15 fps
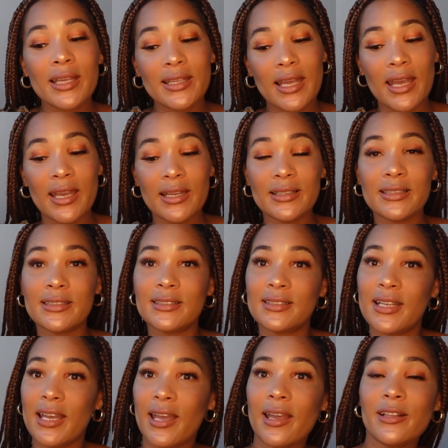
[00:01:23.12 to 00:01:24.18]
yay, let's
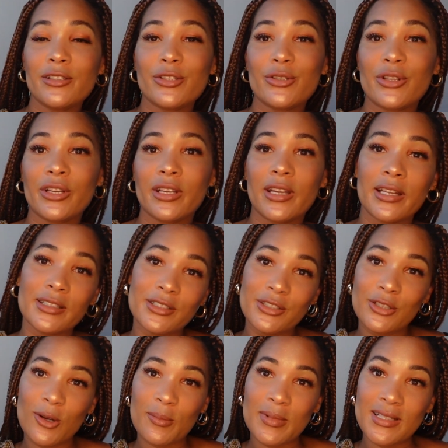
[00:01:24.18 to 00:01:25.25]
get into the get to
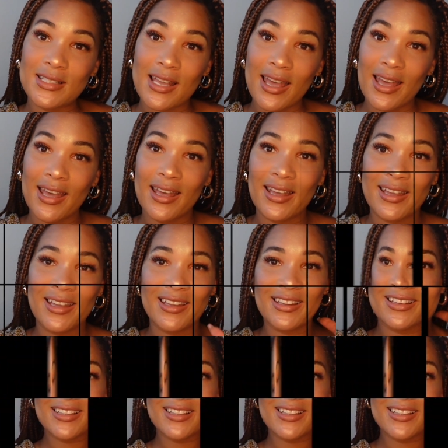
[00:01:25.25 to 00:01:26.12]
know me tag.